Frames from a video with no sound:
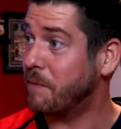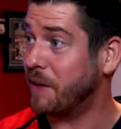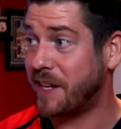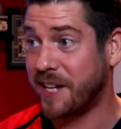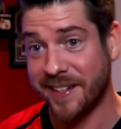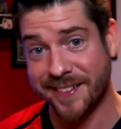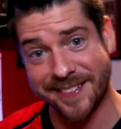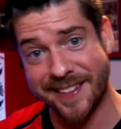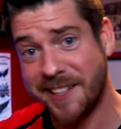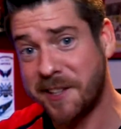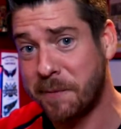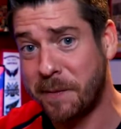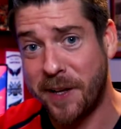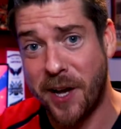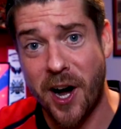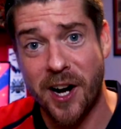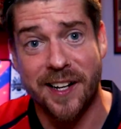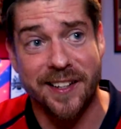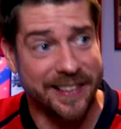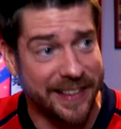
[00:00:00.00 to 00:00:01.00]
Because let's be
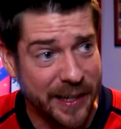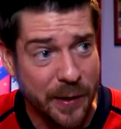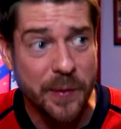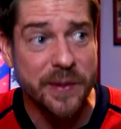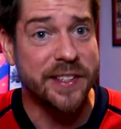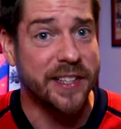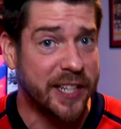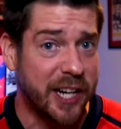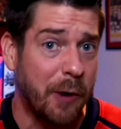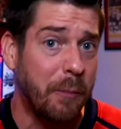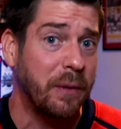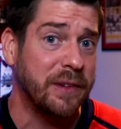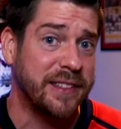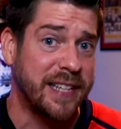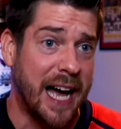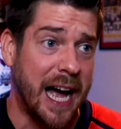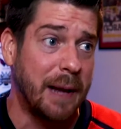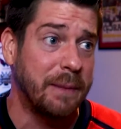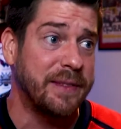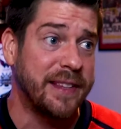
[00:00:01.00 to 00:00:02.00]
honest, there was a couple
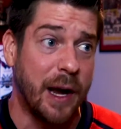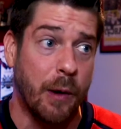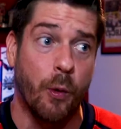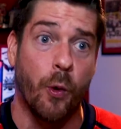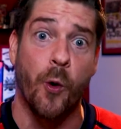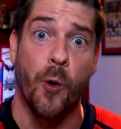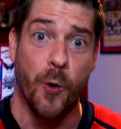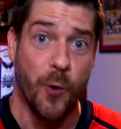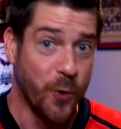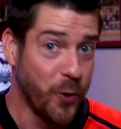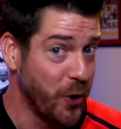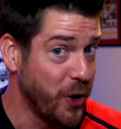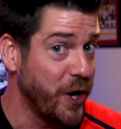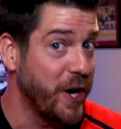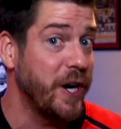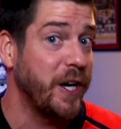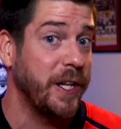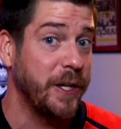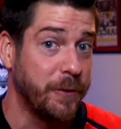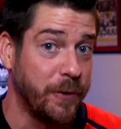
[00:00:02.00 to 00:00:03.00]
times that were
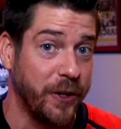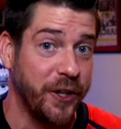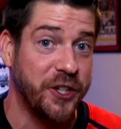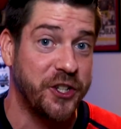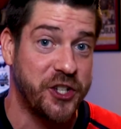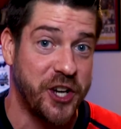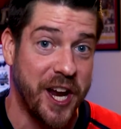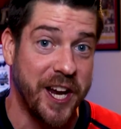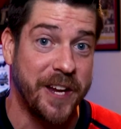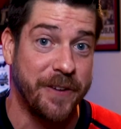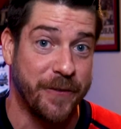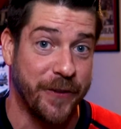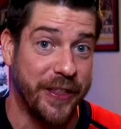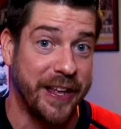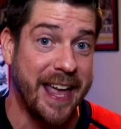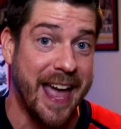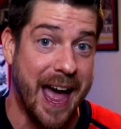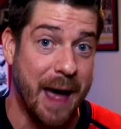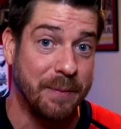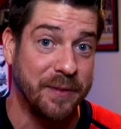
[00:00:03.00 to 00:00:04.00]
really shaky for
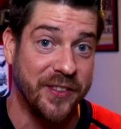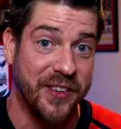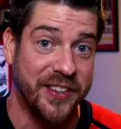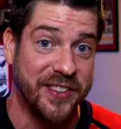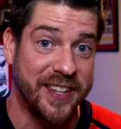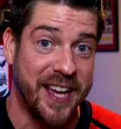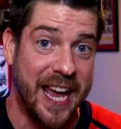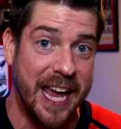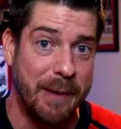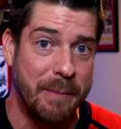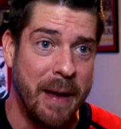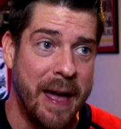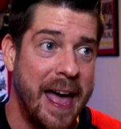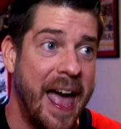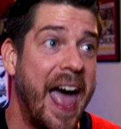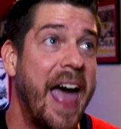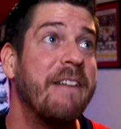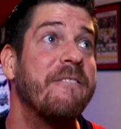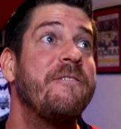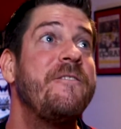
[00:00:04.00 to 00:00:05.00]
the Caps in this game,
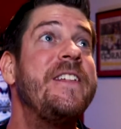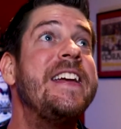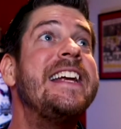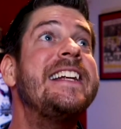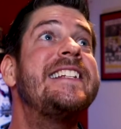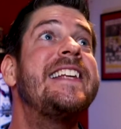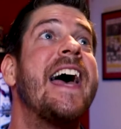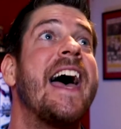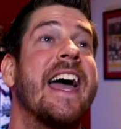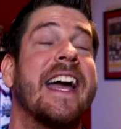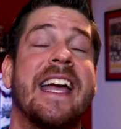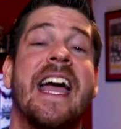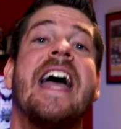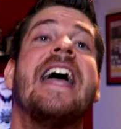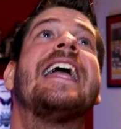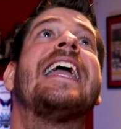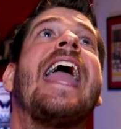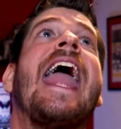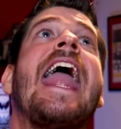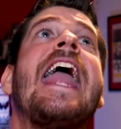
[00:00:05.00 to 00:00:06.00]
and Vitek
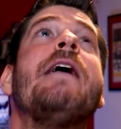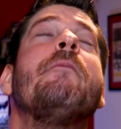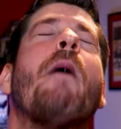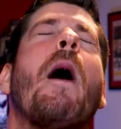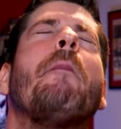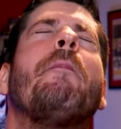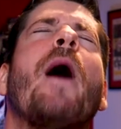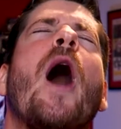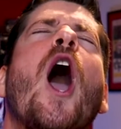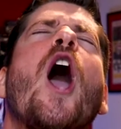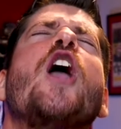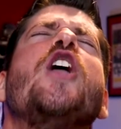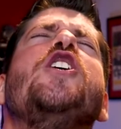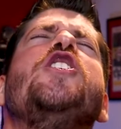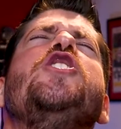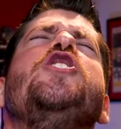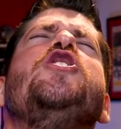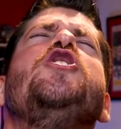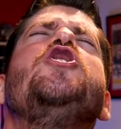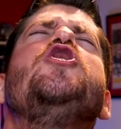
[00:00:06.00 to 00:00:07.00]
came up
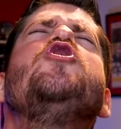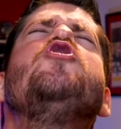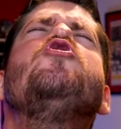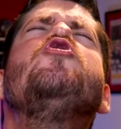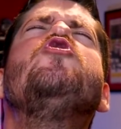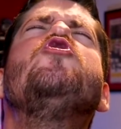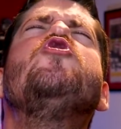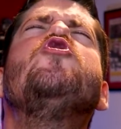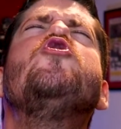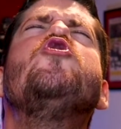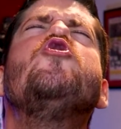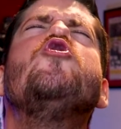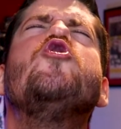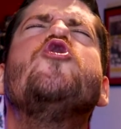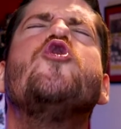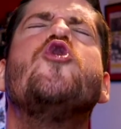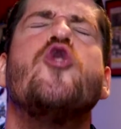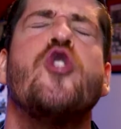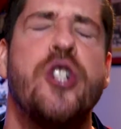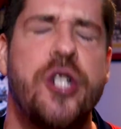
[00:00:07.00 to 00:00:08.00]

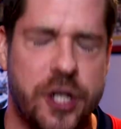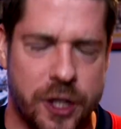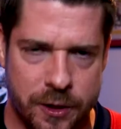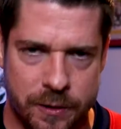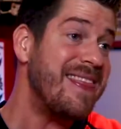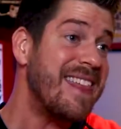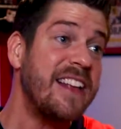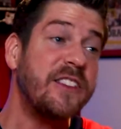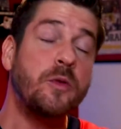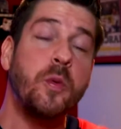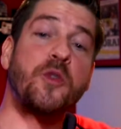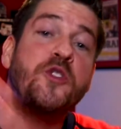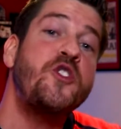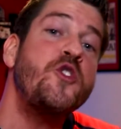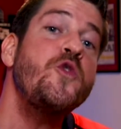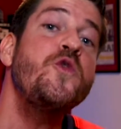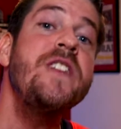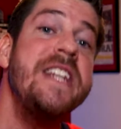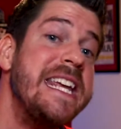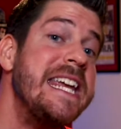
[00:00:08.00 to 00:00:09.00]
huge. And that's what
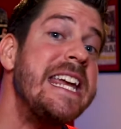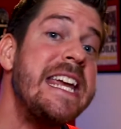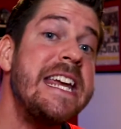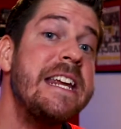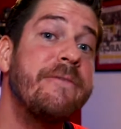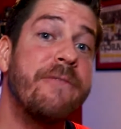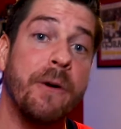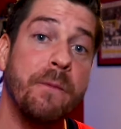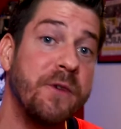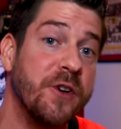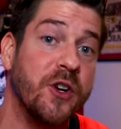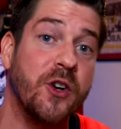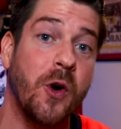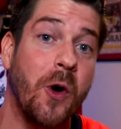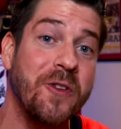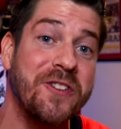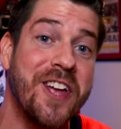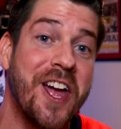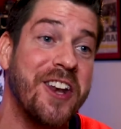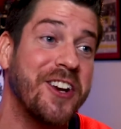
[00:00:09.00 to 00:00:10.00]
you need from your
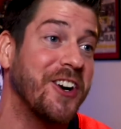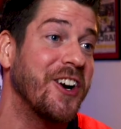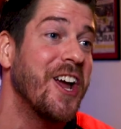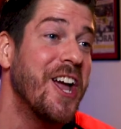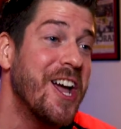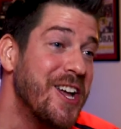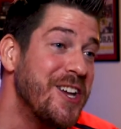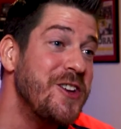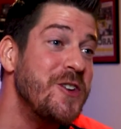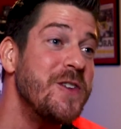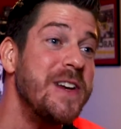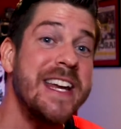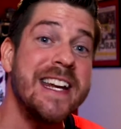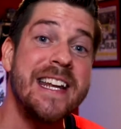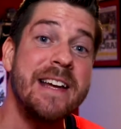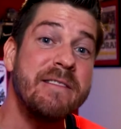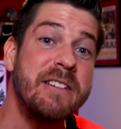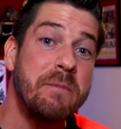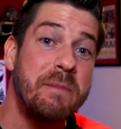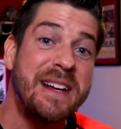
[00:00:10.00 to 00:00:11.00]
goaltender. You need
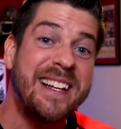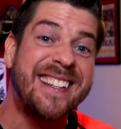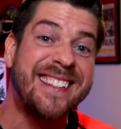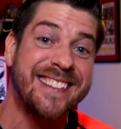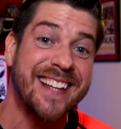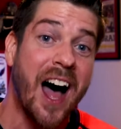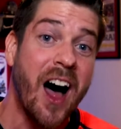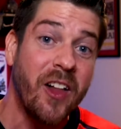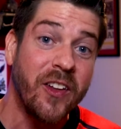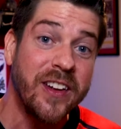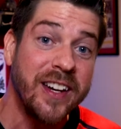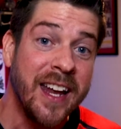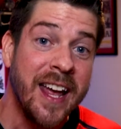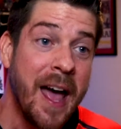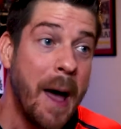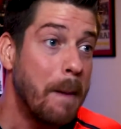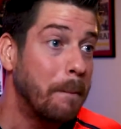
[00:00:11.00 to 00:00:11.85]
him to be solid,